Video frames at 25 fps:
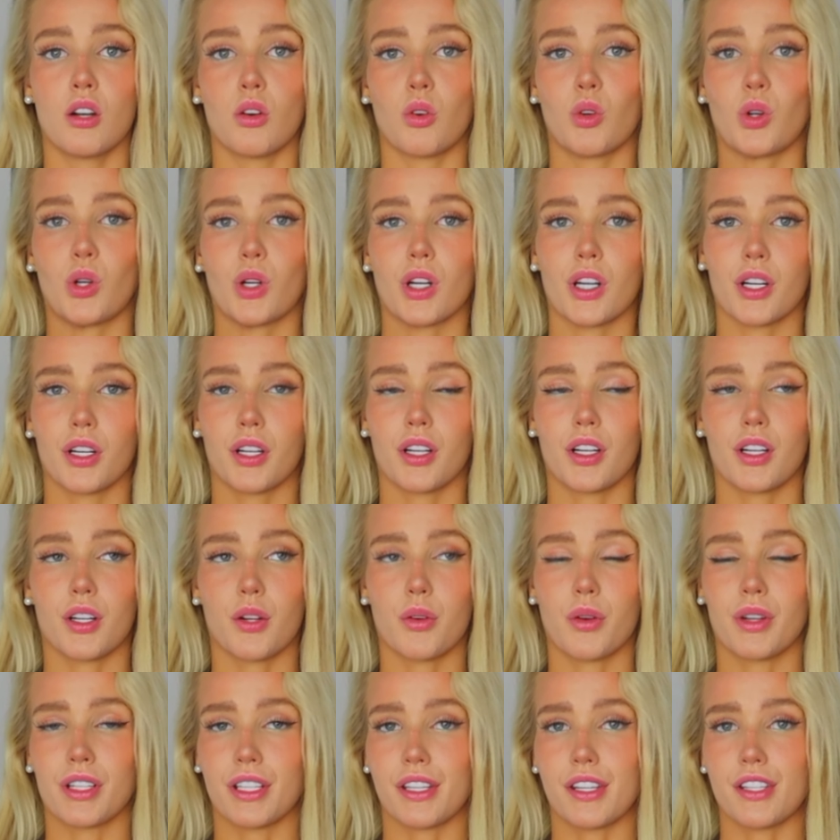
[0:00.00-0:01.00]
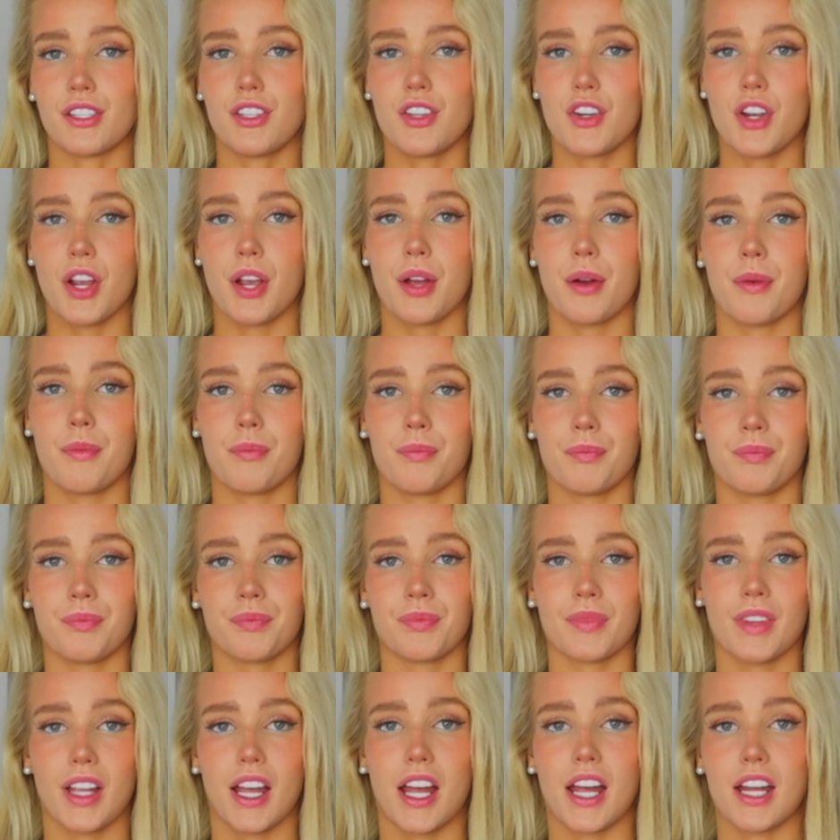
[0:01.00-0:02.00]
or going to the
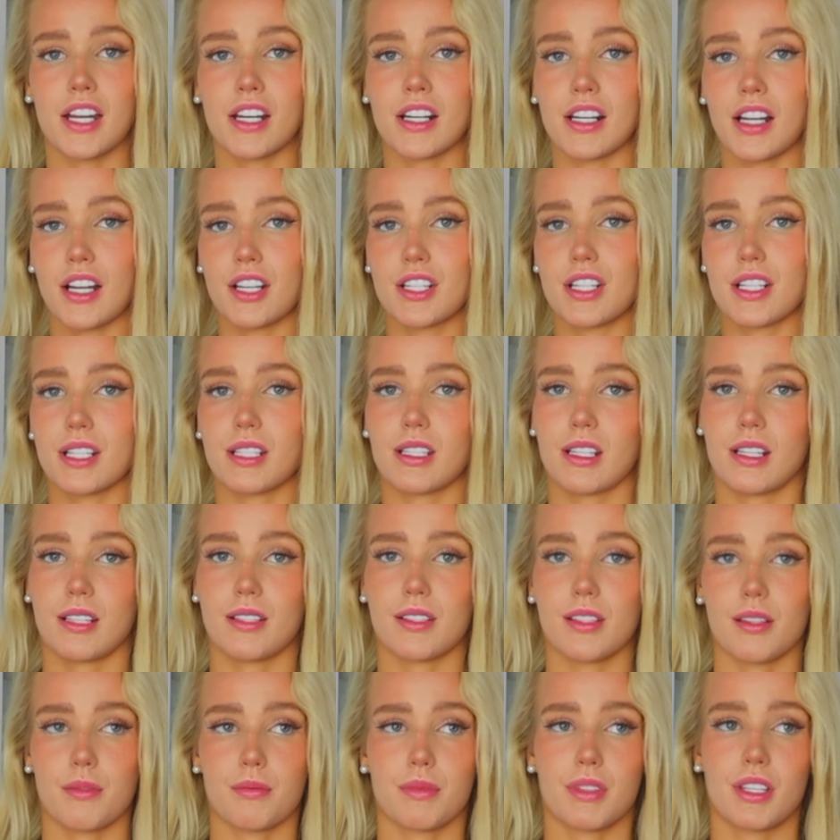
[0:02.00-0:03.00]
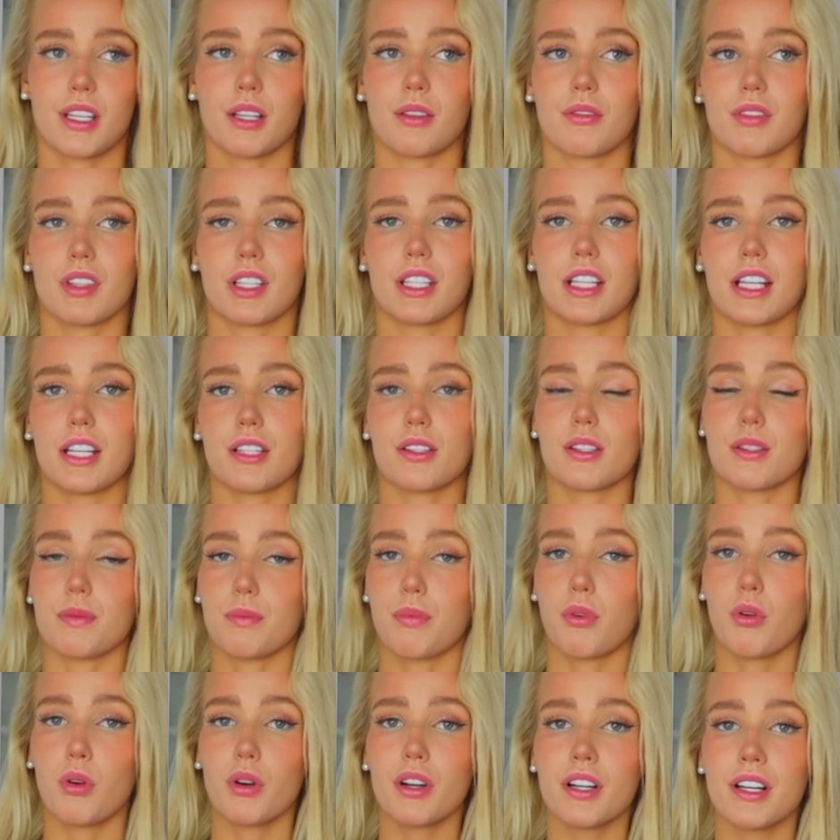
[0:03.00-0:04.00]
gym, and I just need something really
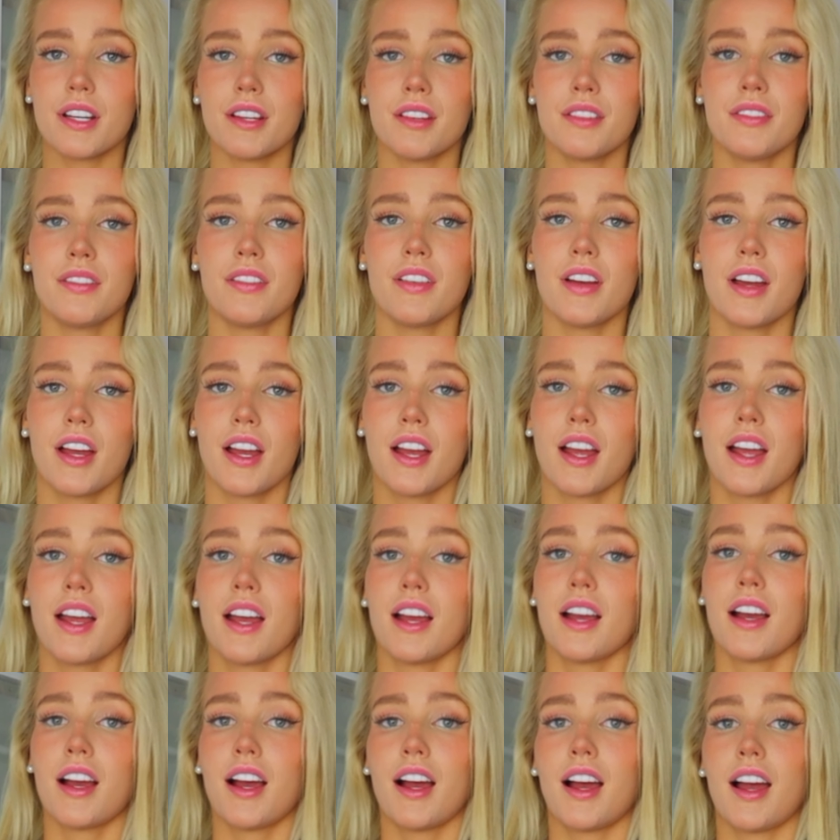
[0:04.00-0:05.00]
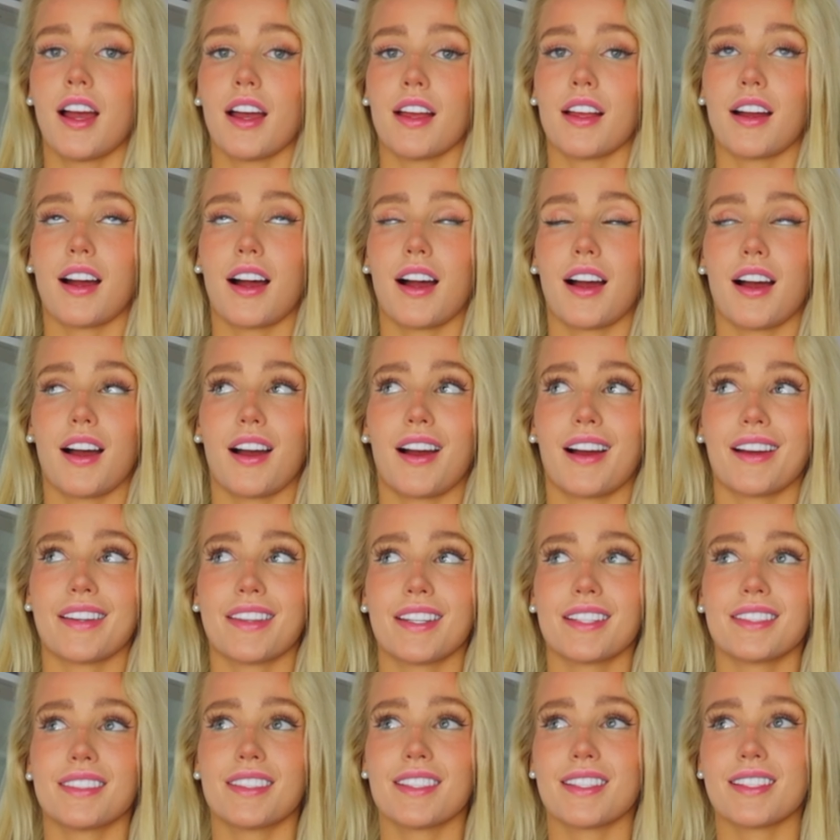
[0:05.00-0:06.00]
supportive. I
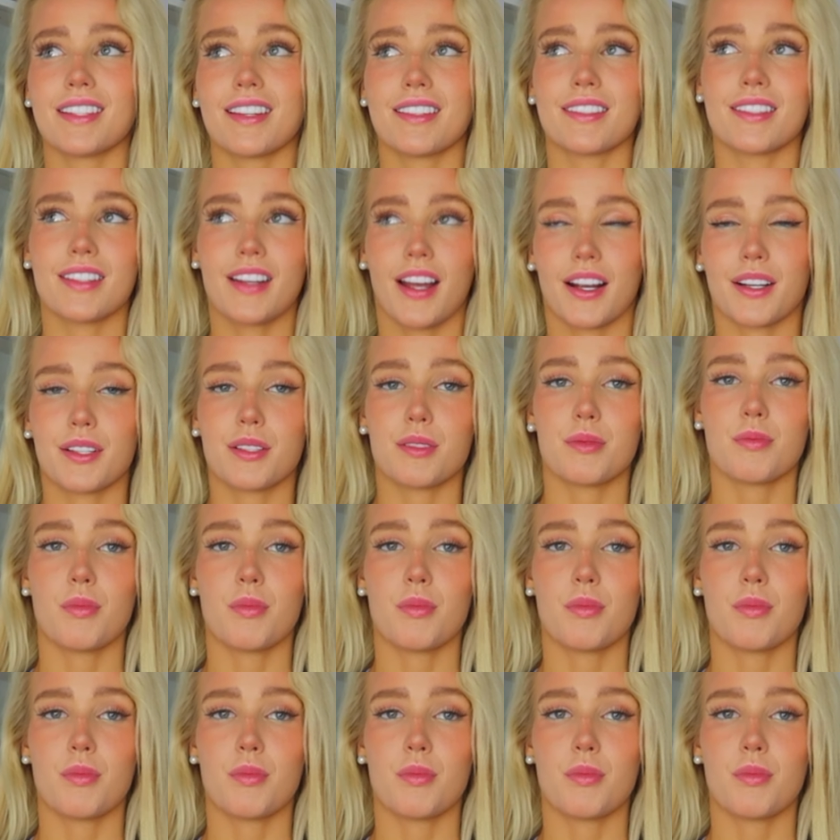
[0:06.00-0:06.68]
think the size X